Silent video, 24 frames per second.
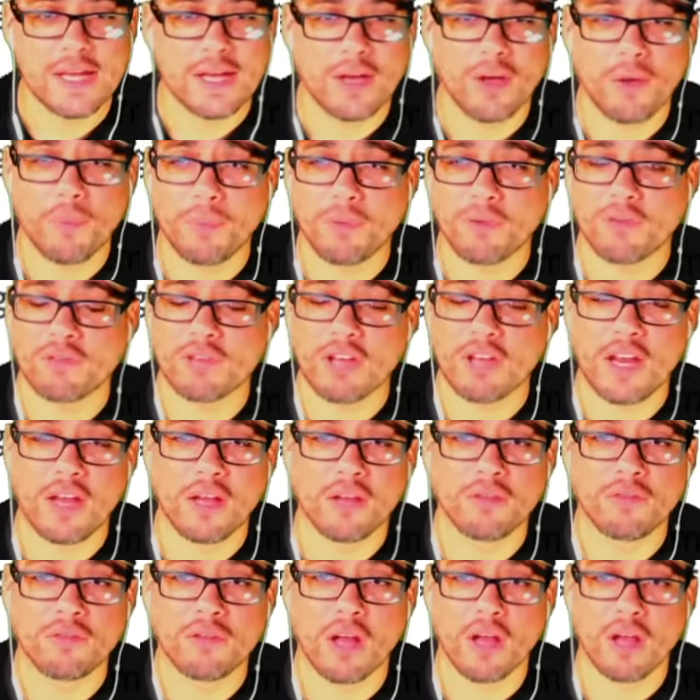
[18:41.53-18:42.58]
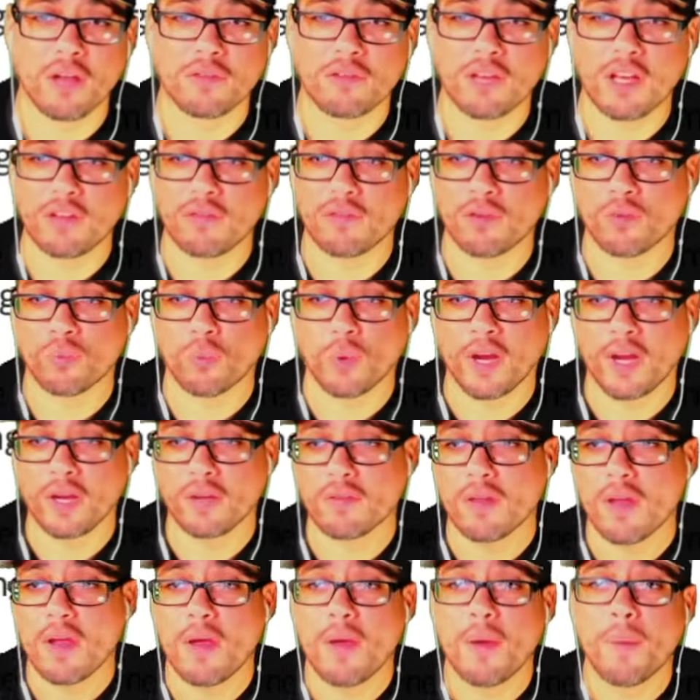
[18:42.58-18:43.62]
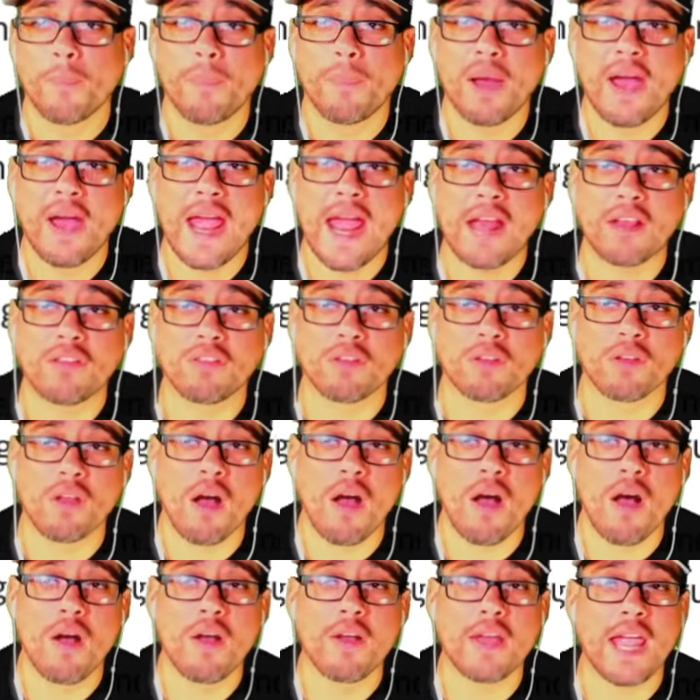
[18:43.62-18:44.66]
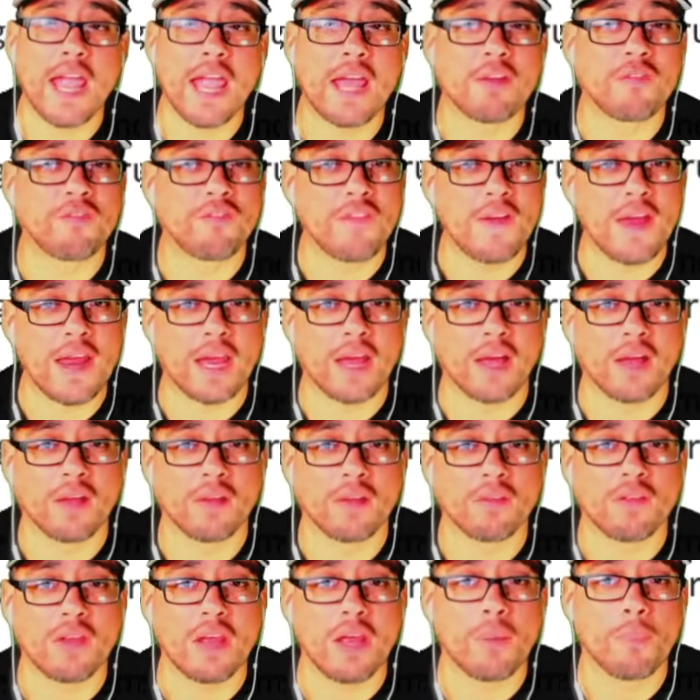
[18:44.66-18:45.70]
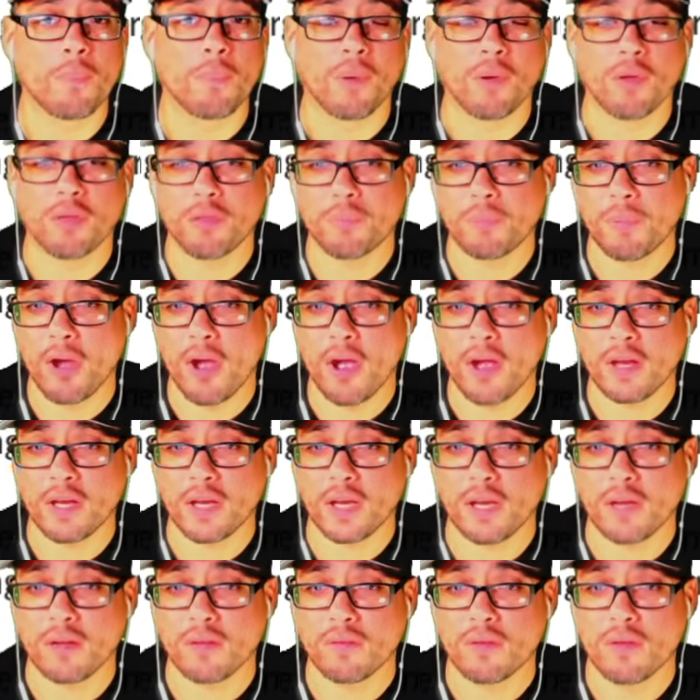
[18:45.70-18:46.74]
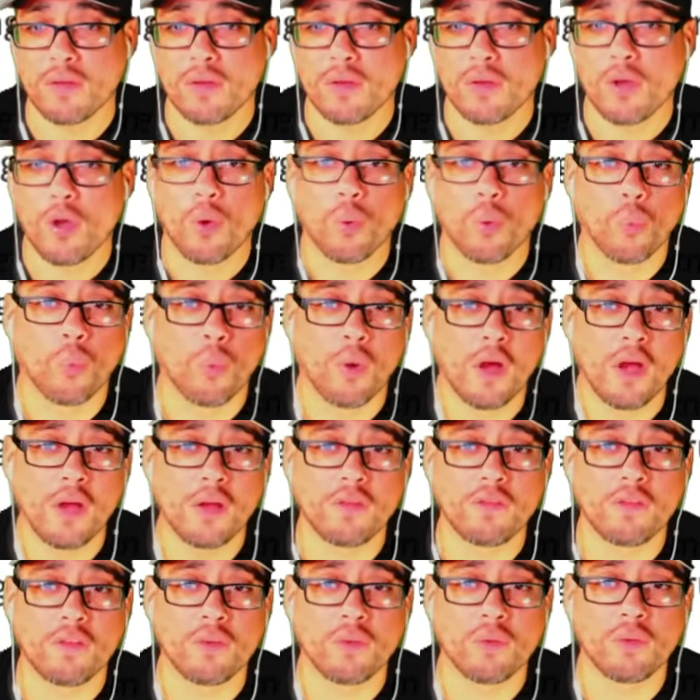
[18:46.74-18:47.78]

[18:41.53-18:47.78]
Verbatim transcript: Hope he's changed, uh, changed his ways, but has long had fans in both parties, ones